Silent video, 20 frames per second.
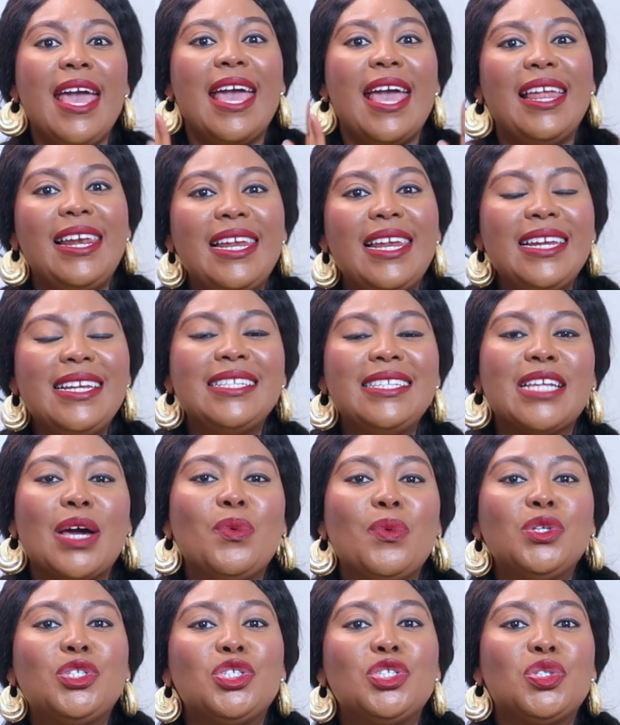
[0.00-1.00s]
And ladies, I
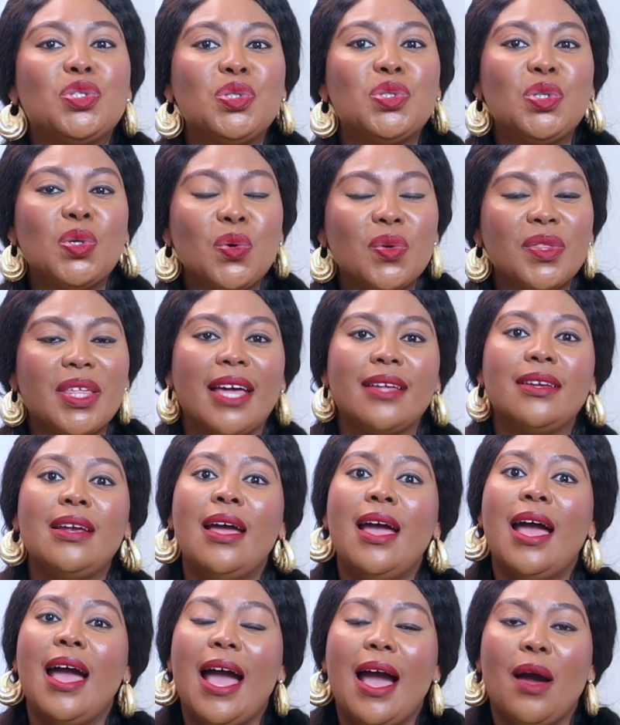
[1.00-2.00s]
want you to know that
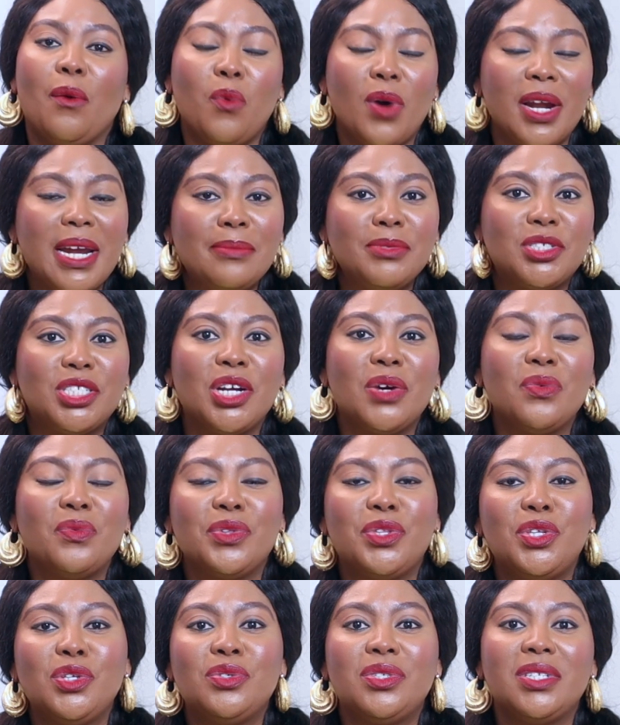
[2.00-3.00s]
what I'm sharing
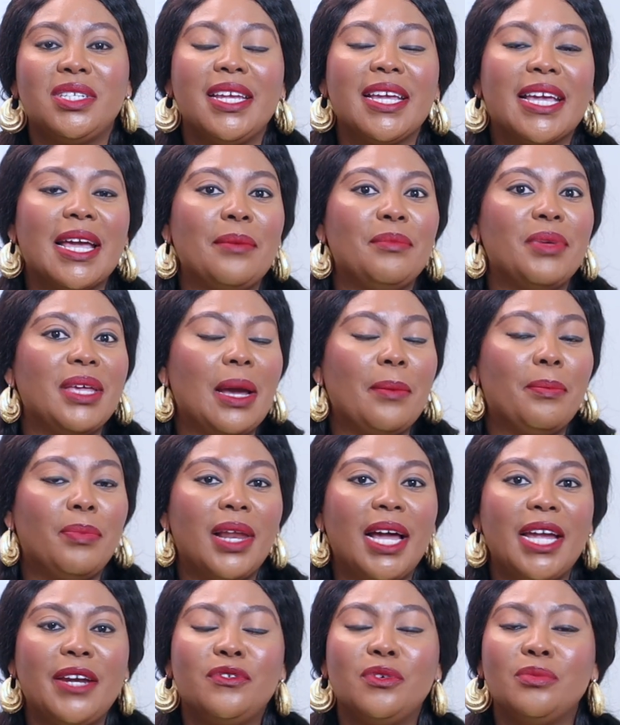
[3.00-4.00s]
with you today can be
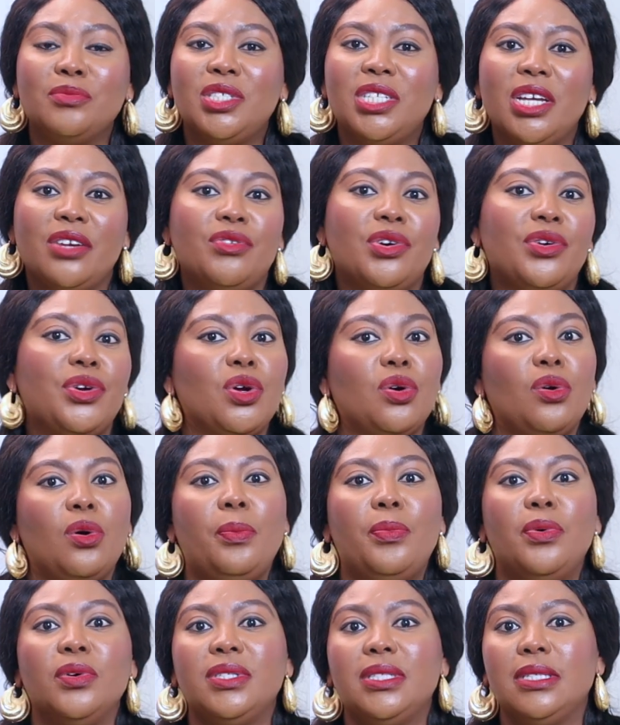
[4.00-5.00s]
applied from January
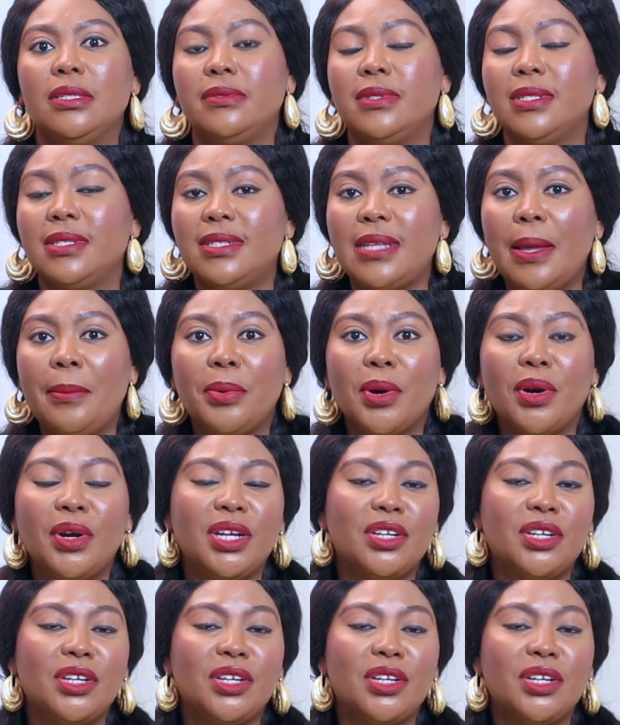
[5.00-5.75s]
up until December.